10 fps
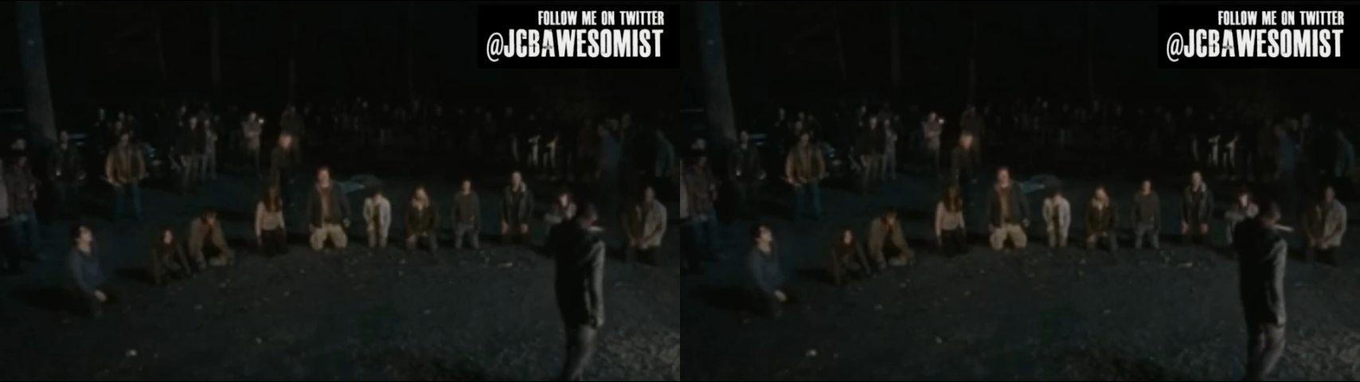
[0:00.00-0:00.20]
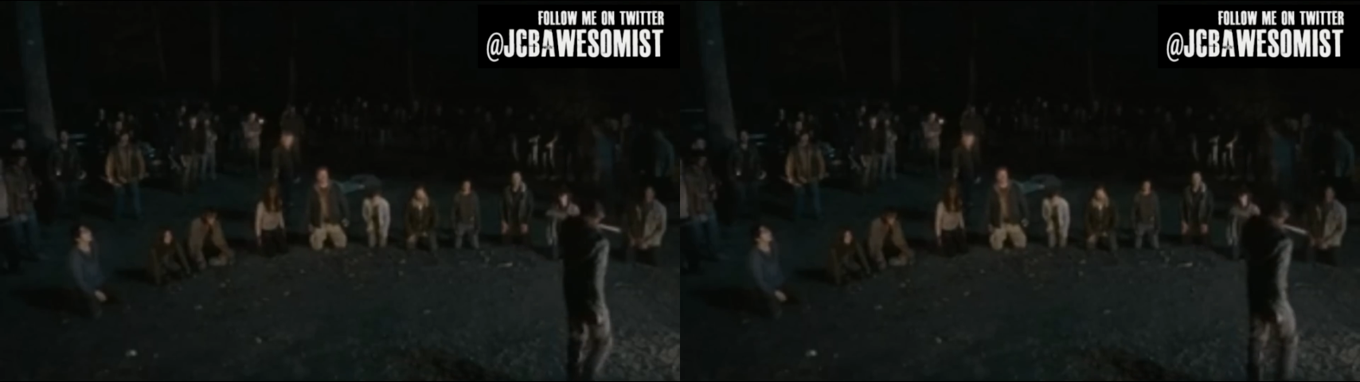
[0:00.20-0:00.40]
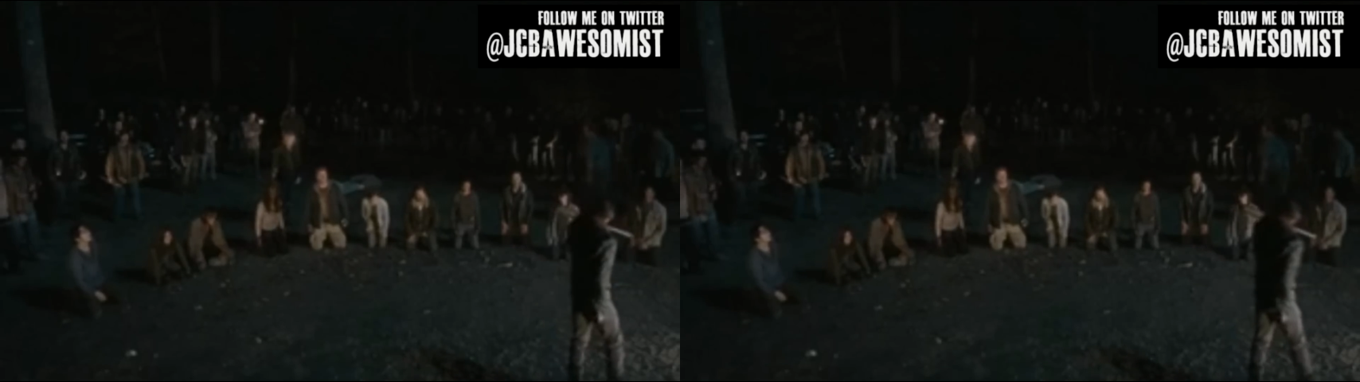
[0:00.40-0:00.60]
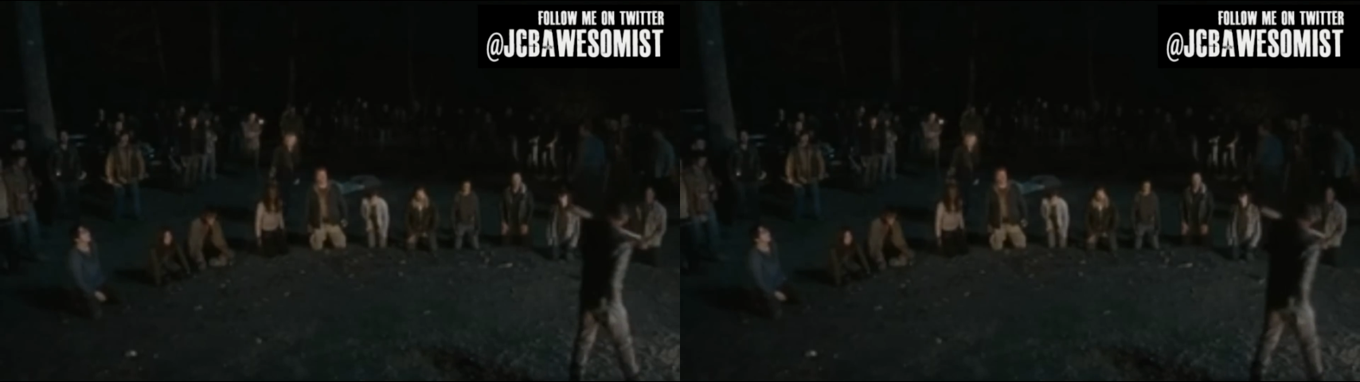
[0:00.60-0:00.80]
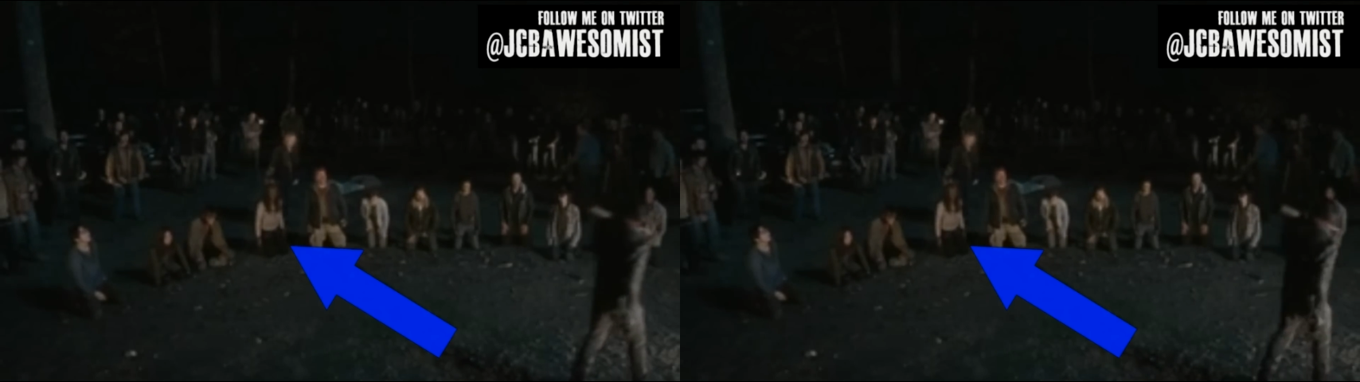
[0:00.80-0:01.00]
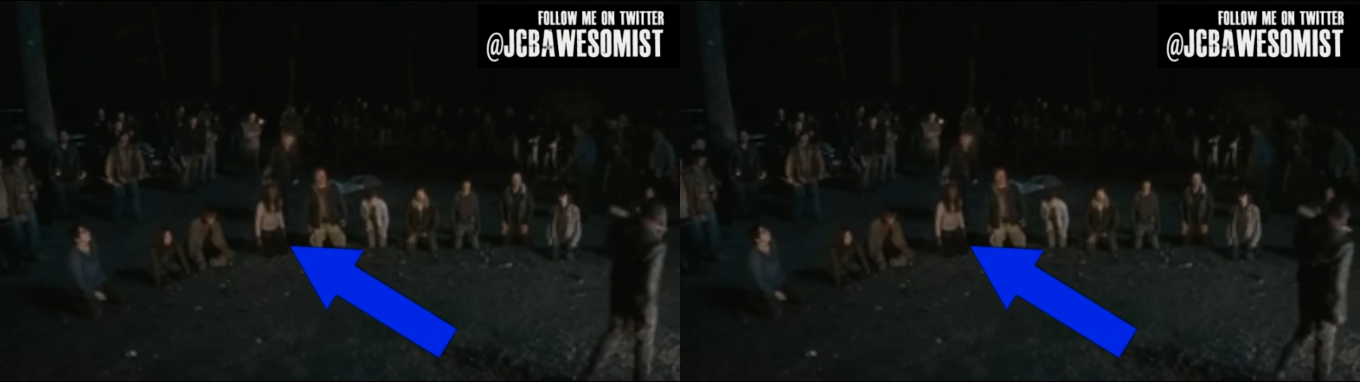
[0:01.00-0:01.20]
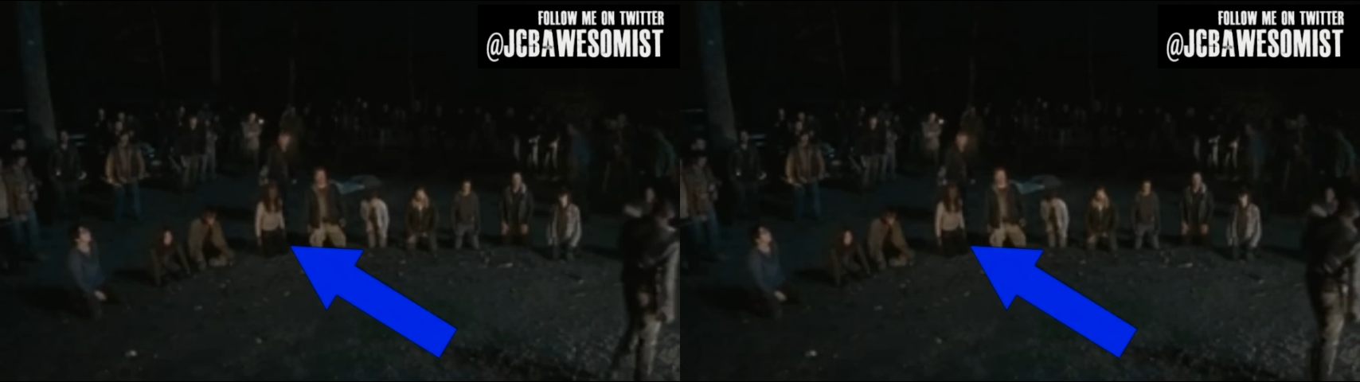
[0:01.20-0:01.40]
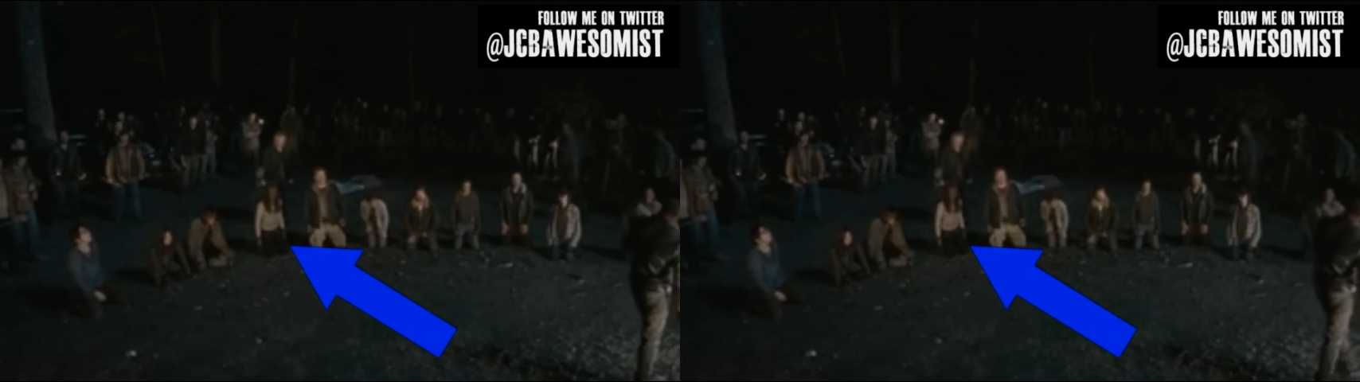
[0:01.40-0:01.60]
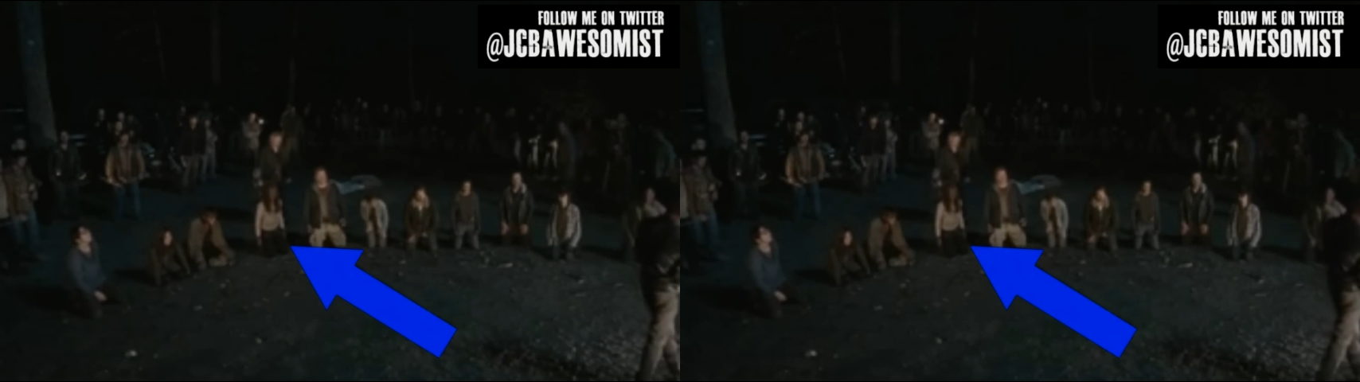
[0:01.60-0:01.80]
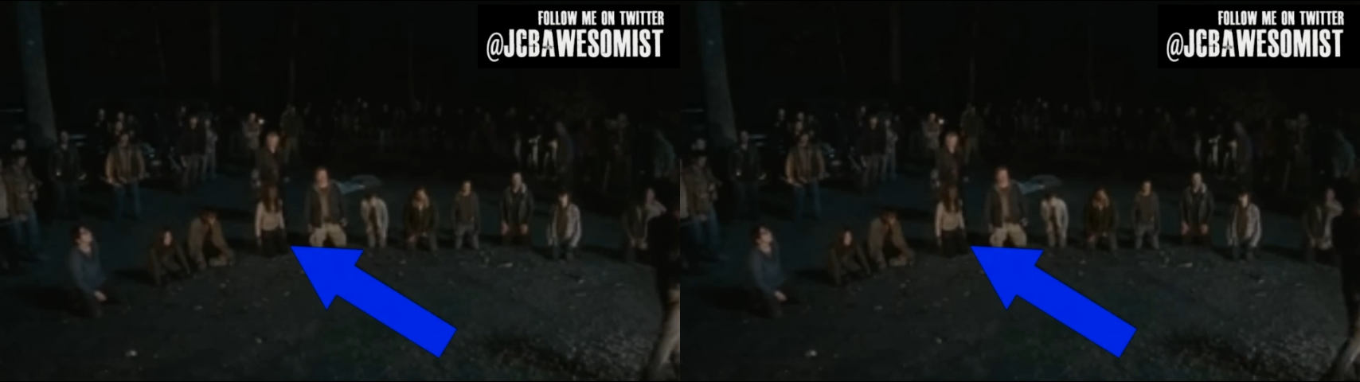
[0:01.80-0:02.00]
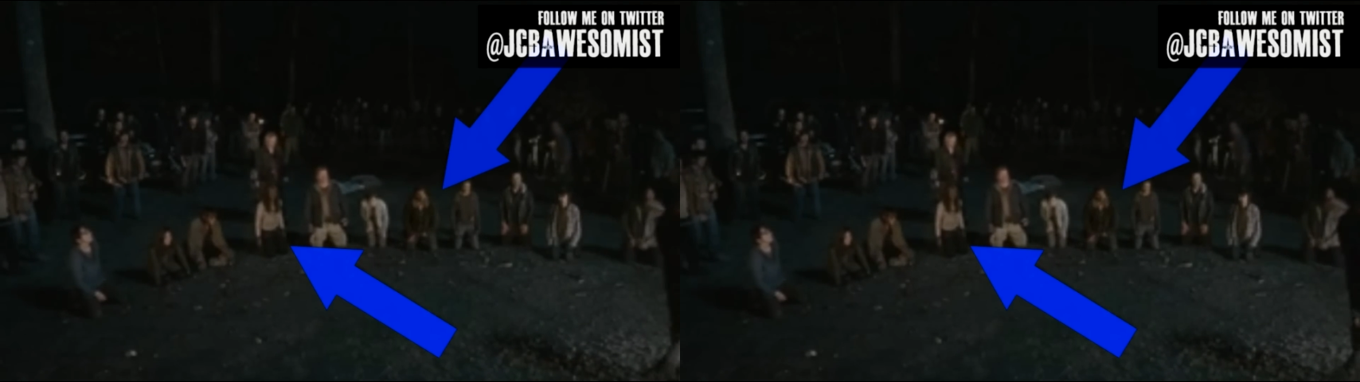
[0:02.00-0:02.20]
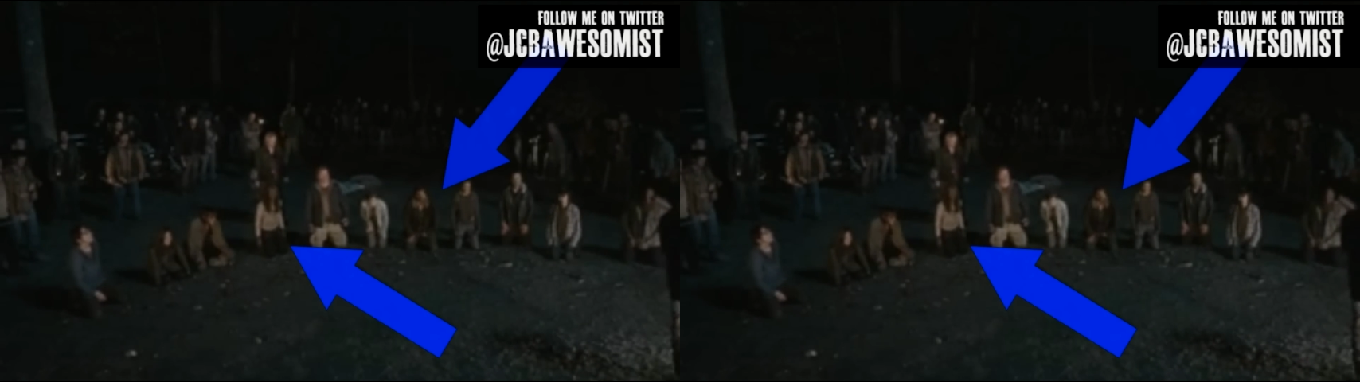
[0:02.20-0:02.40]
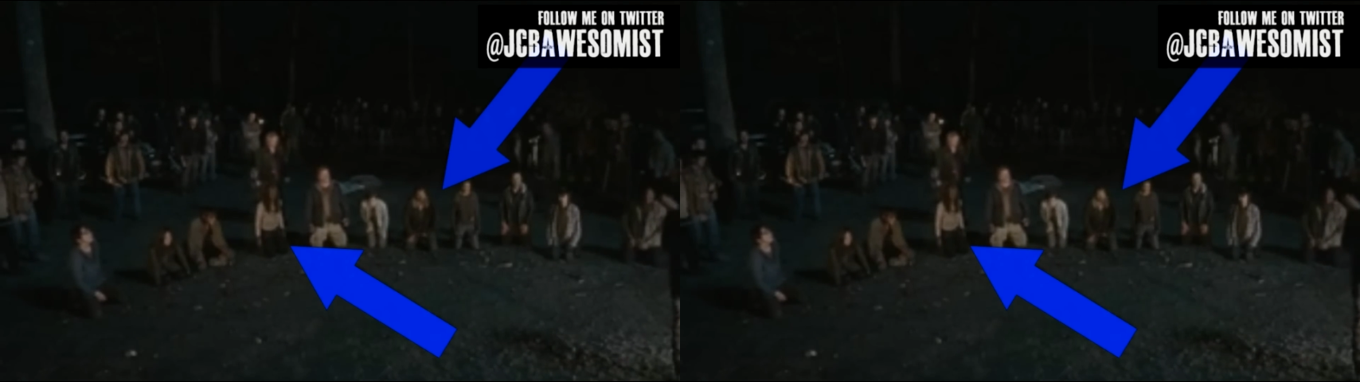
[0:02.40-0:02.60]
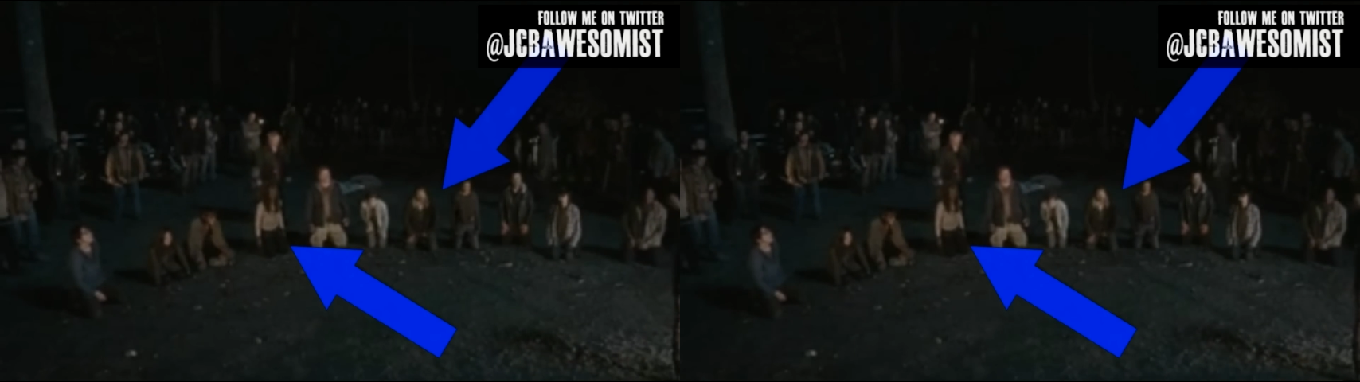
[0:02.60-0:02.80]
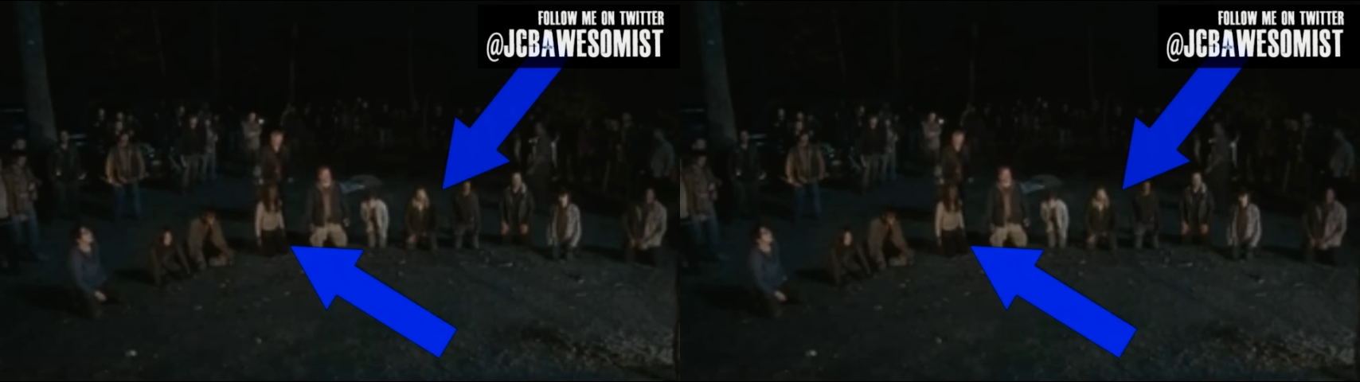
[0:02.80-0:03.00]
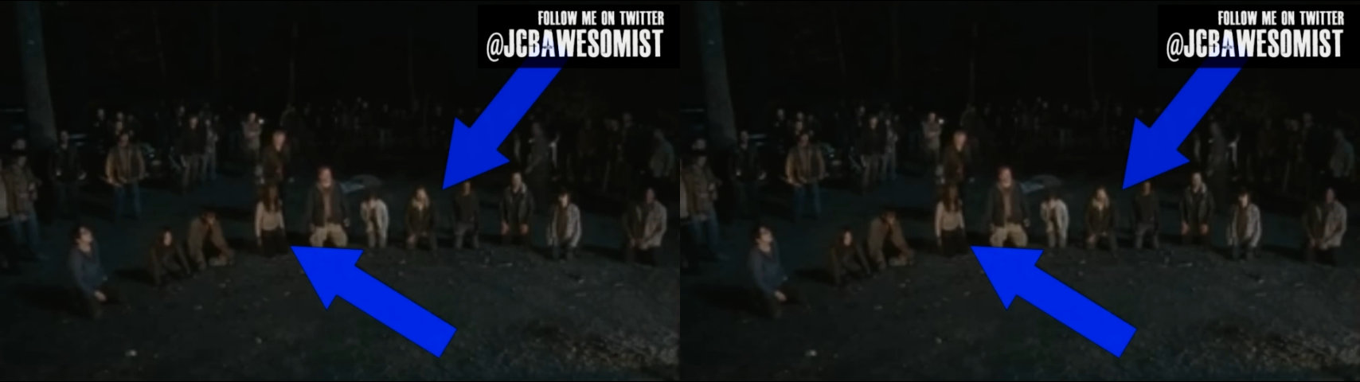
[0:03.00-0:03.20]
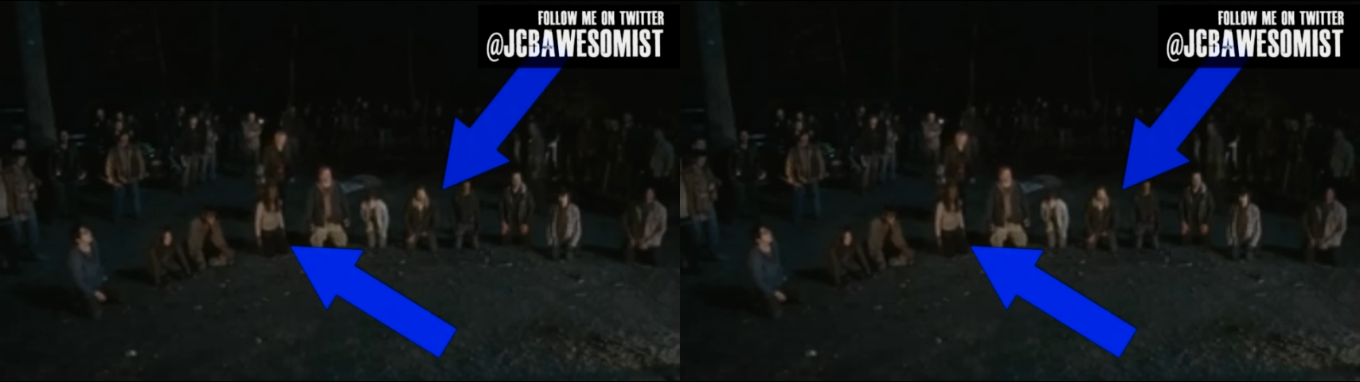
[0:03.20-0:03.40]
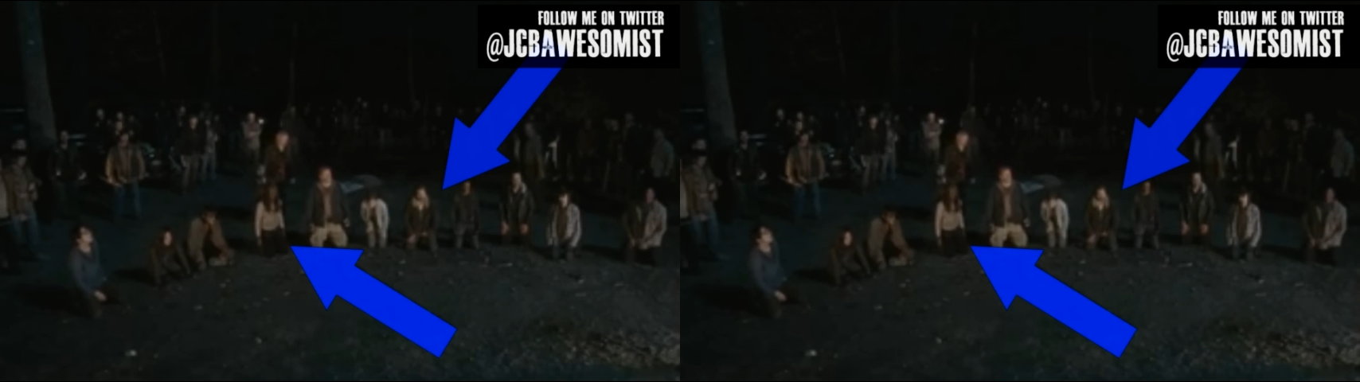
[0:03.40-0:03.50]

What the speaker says: Nobody's mouth can be seen.